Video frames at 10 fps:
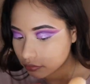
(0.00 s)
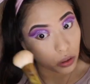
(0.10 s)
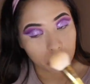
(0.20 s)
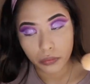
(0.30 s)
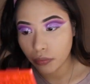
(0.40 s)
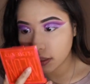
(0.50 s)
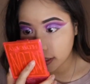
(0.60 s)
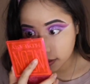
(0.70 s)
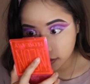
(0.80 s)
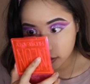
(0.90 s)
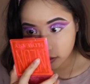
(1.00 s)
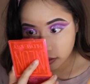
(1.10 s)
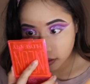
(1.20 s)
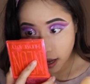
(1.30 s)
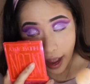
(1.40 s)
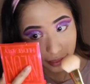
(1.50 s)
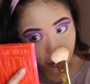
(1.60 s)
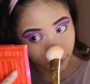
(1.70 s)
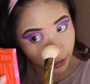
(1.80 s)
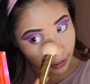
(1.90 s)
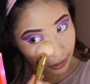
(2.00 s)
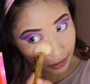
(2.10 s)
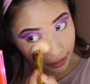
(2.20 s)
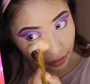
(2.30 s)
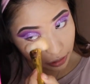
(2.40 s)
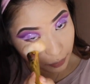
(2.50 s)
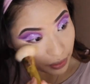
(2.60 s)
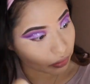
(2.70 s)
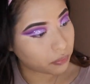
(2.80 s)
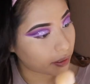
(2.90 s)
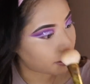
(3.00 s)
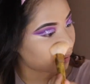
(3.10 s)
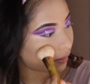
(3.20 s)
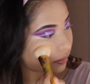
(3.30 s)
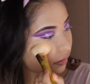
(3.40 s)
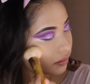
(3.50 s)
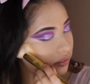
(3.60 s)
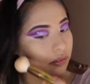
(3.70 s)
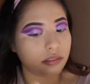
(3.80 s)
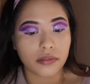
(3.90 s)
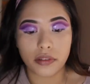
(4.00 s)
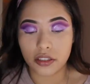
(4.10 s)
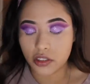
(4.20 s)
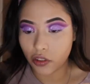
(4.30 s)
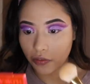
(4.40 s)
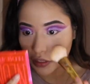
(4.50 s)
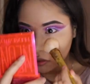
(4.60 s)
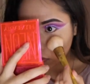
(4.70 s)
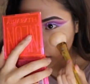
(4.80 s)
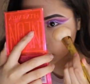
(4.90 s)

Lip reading: or what. I love this concealer, by the way. The Too Faced one